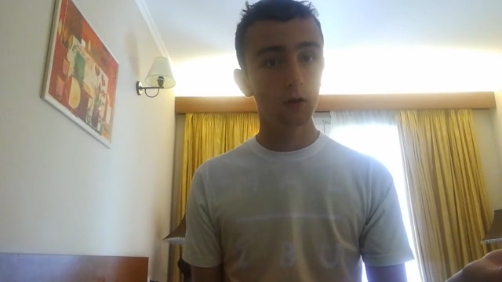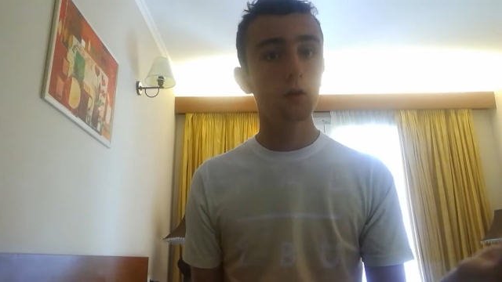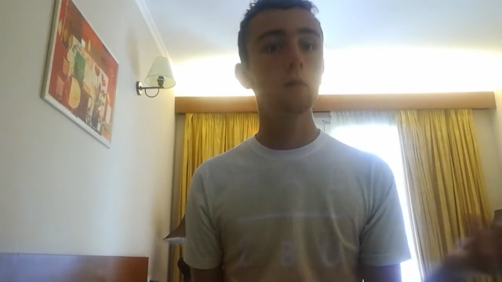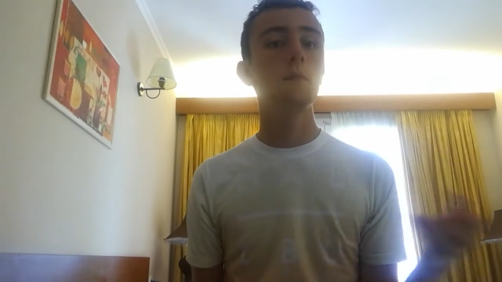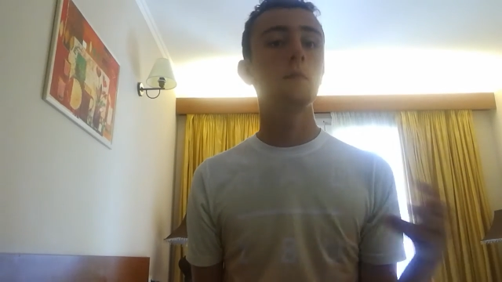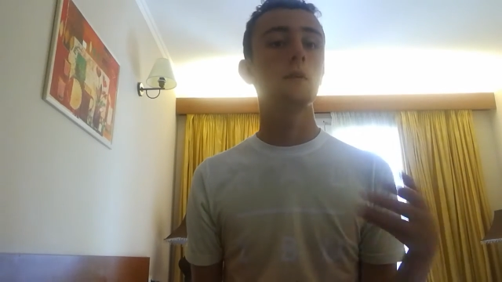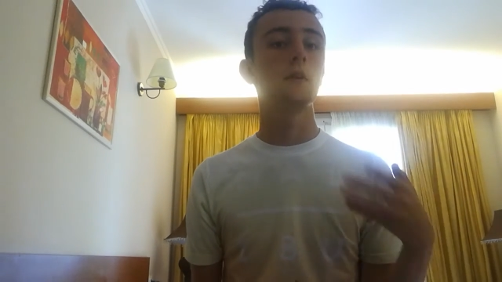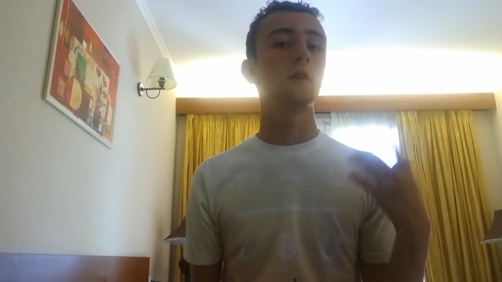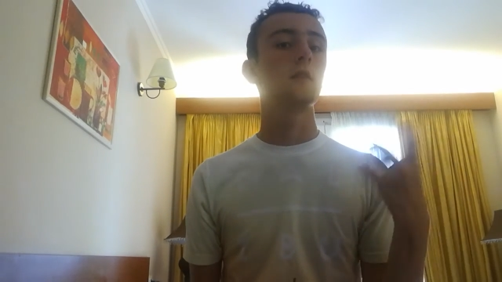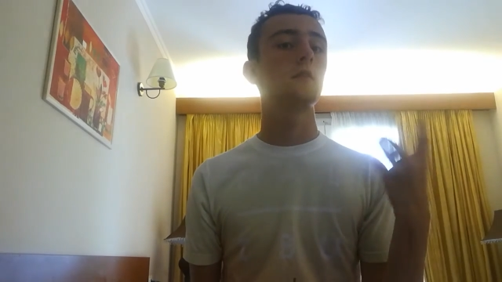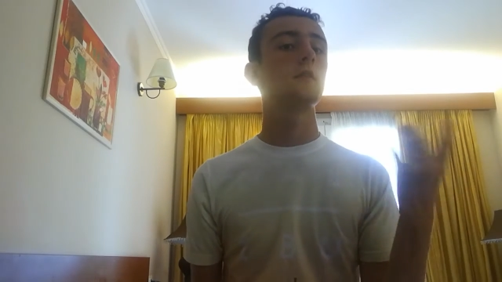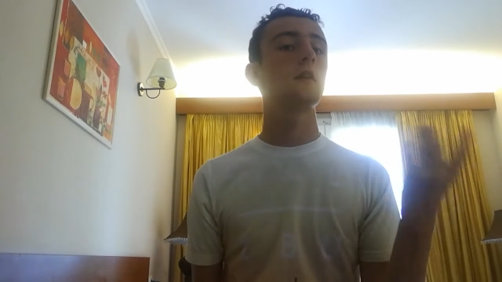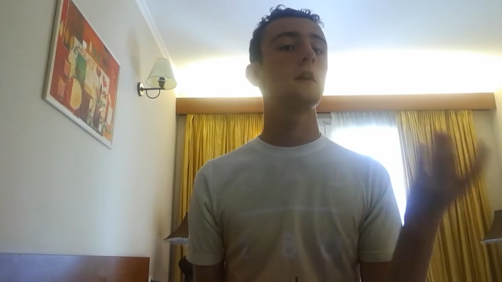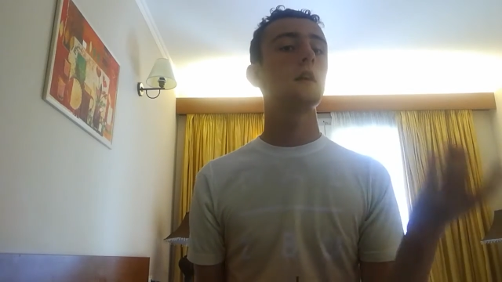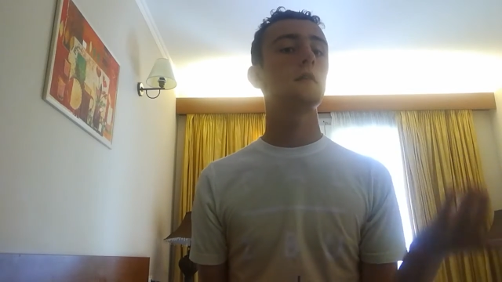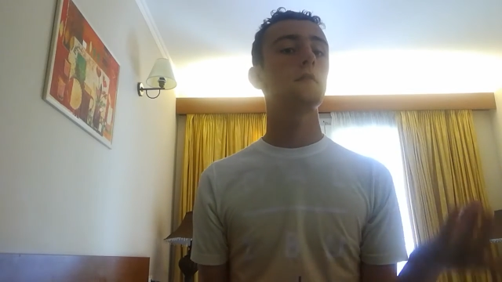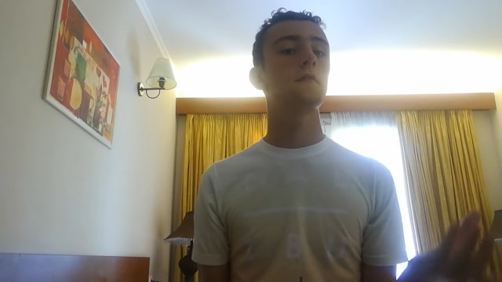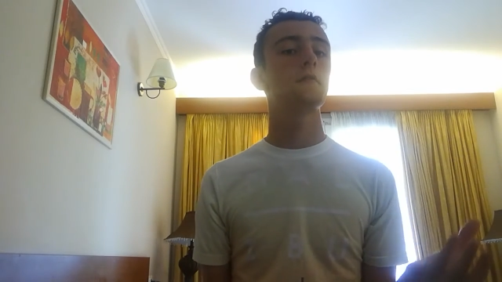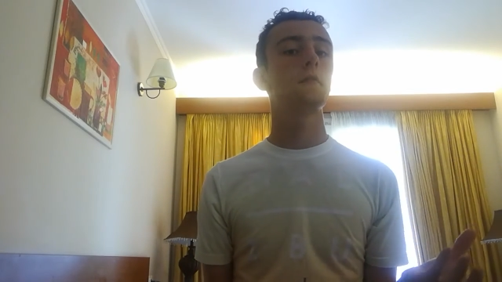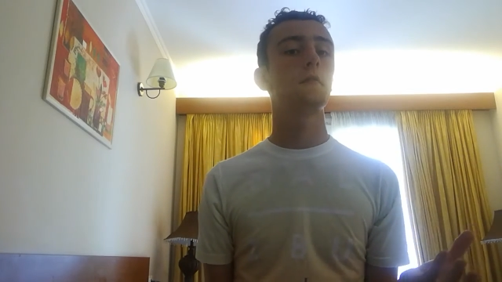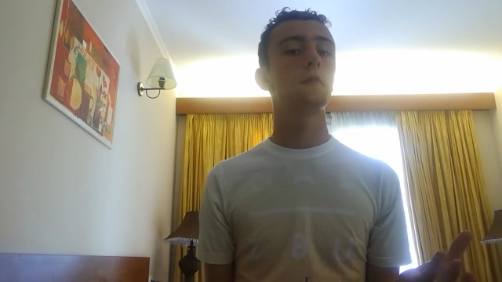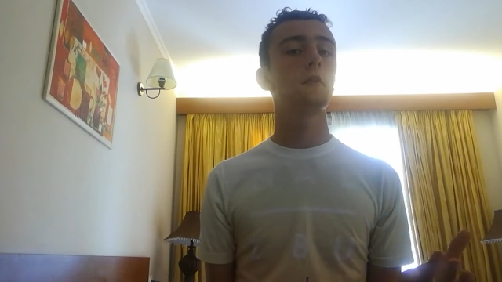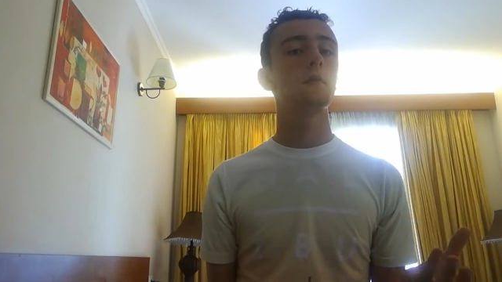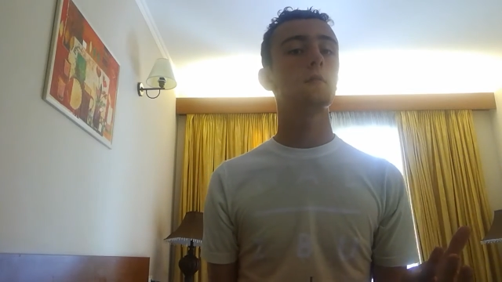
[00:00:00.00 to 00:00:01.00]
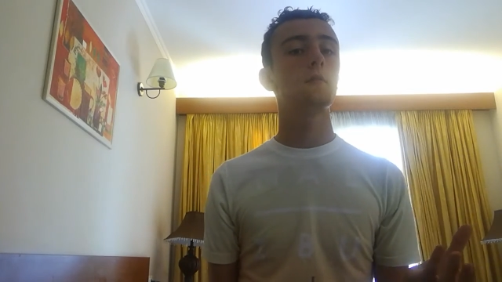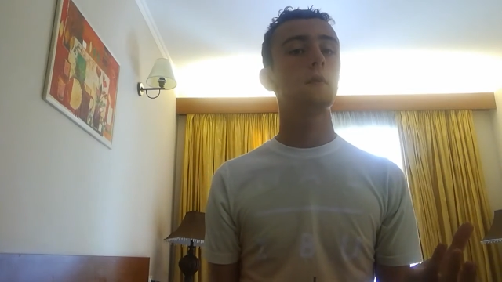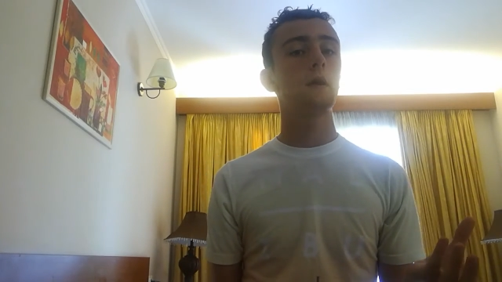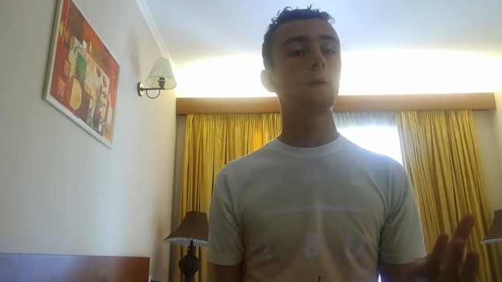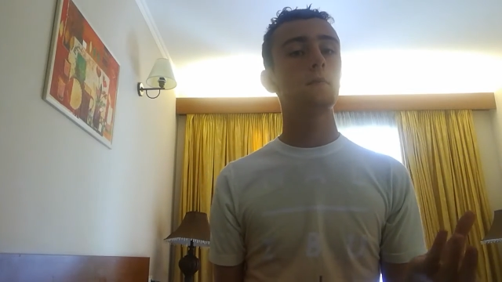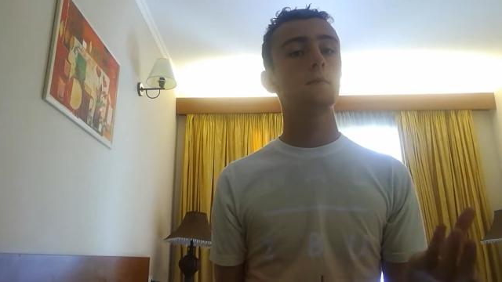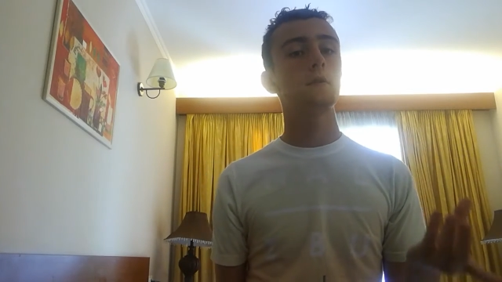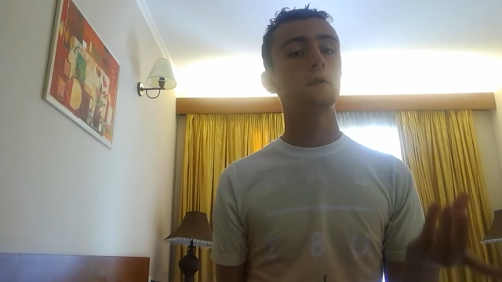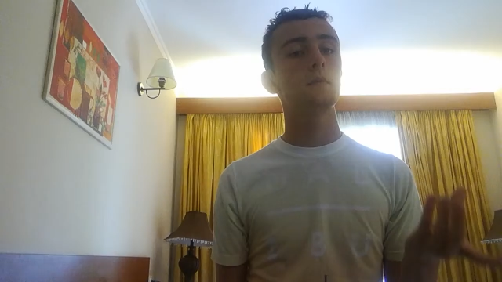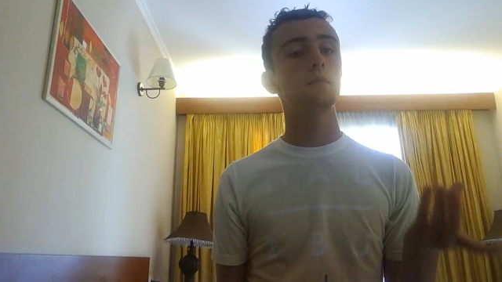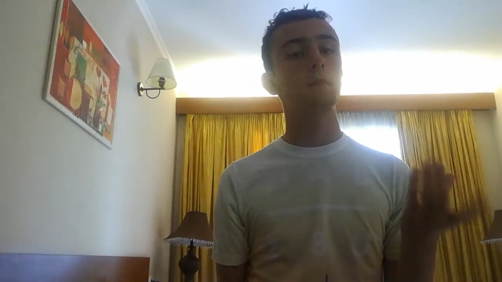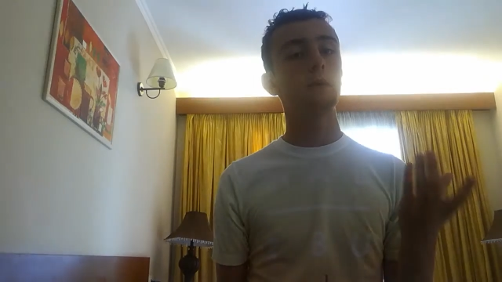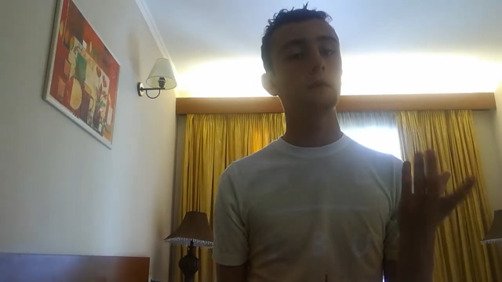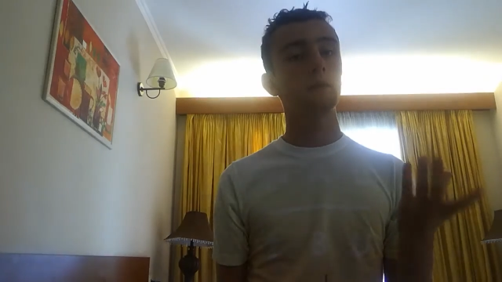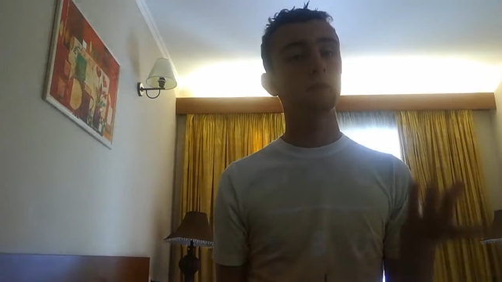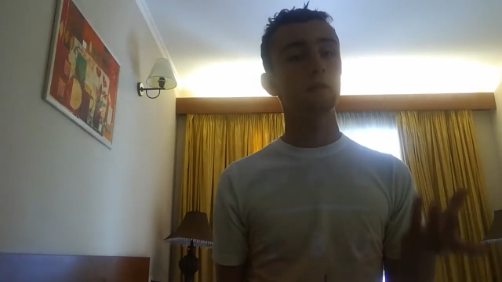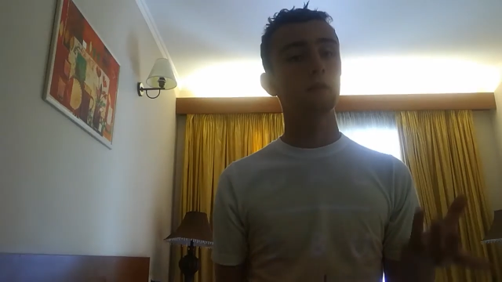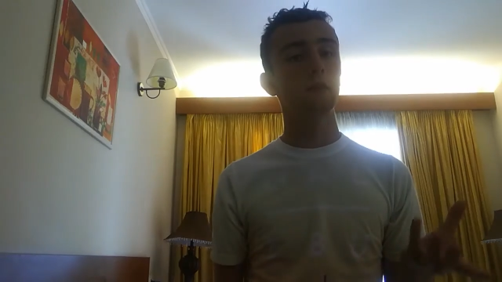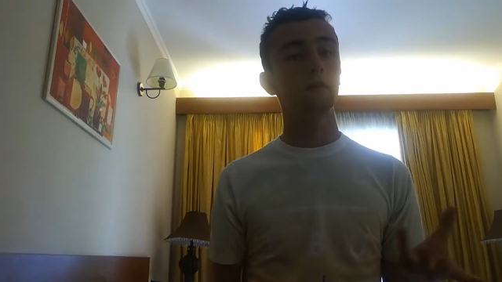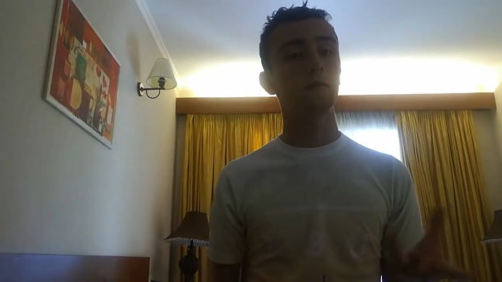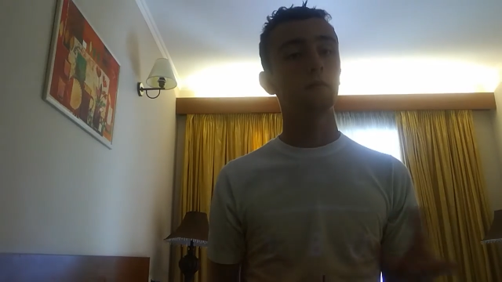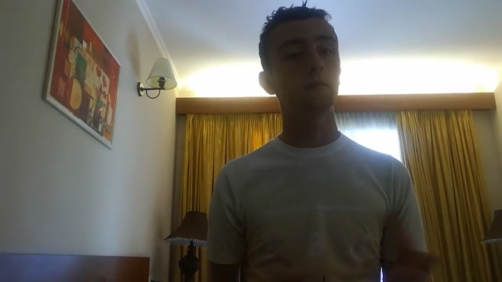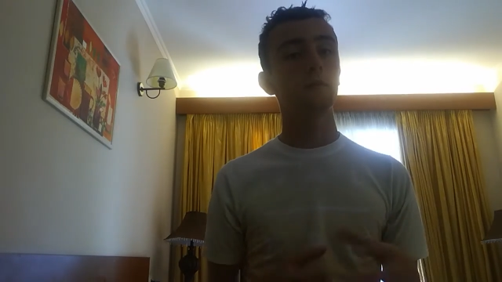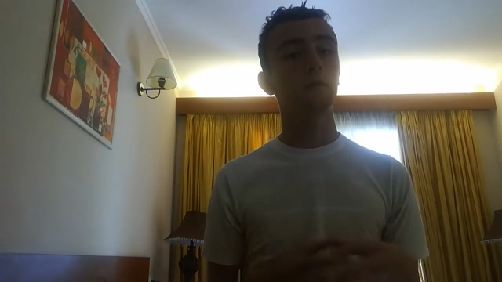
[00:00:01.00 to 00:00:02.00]
because I thought it might be a bit
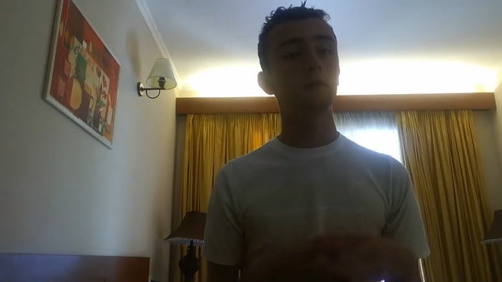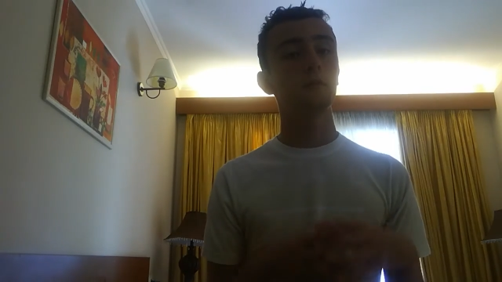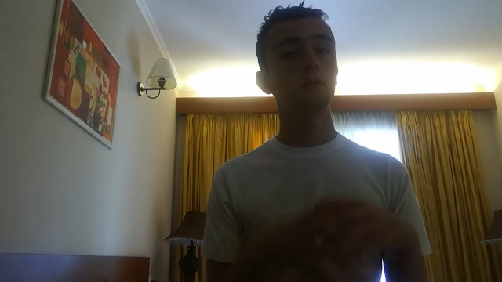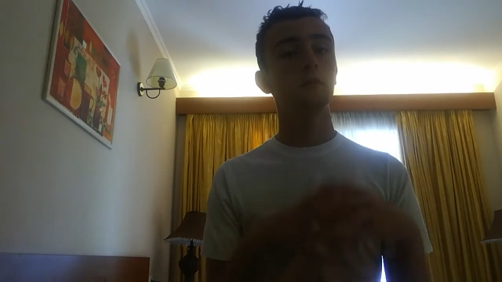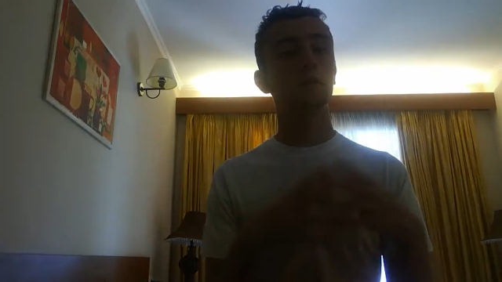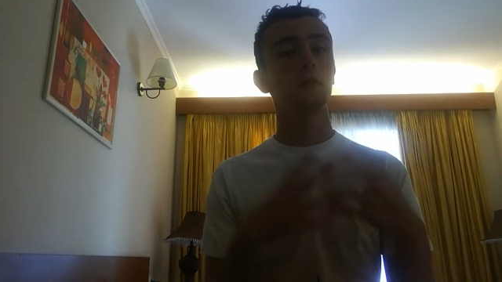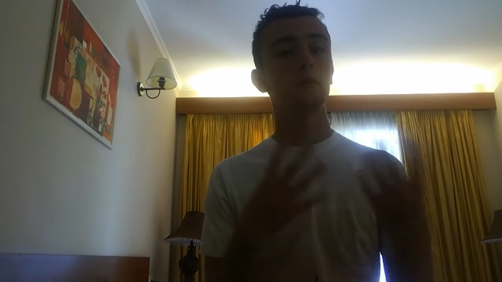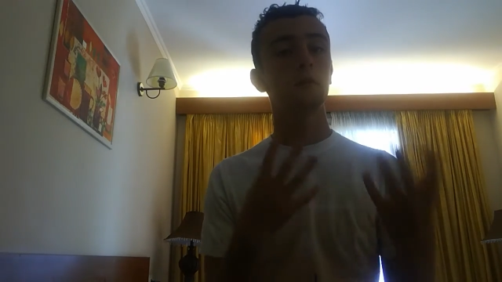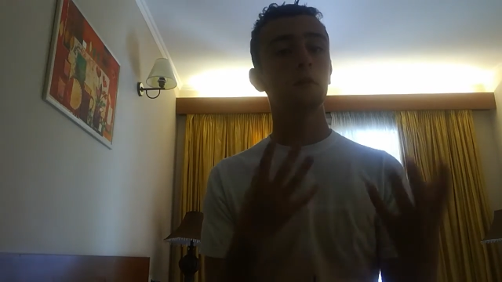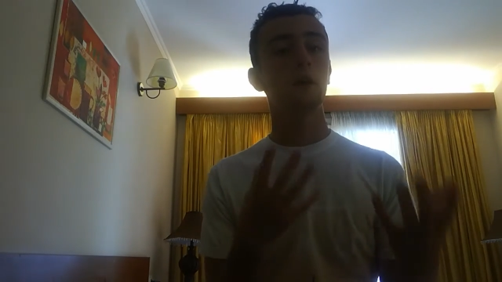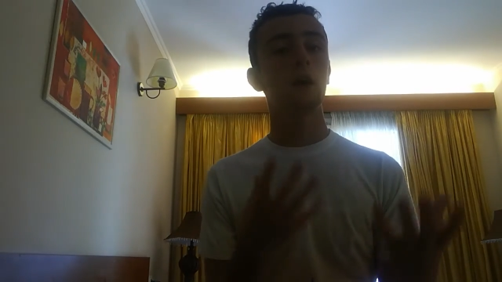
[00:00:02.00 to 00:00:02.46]
different to